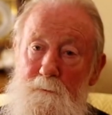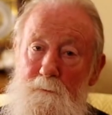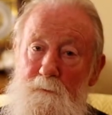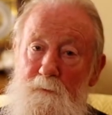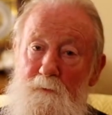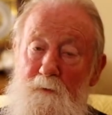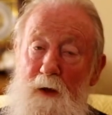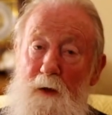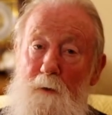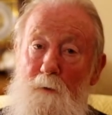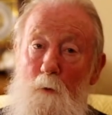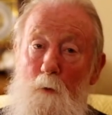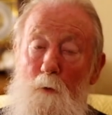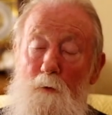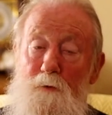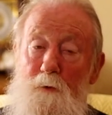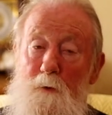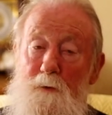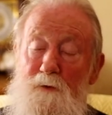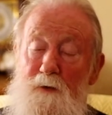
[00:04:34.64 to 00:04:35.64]
Faith
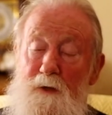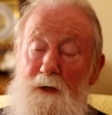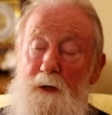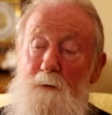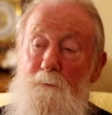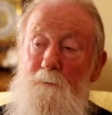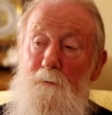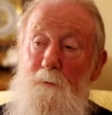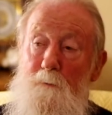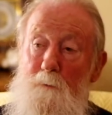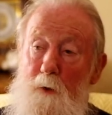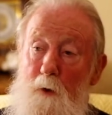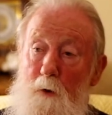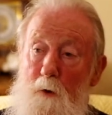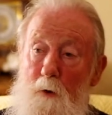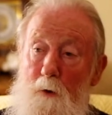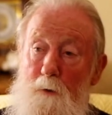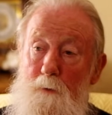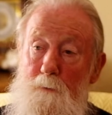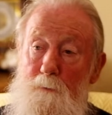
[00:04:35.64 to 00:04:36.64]
also is a gift from
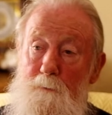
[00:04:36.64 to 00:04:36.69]
God.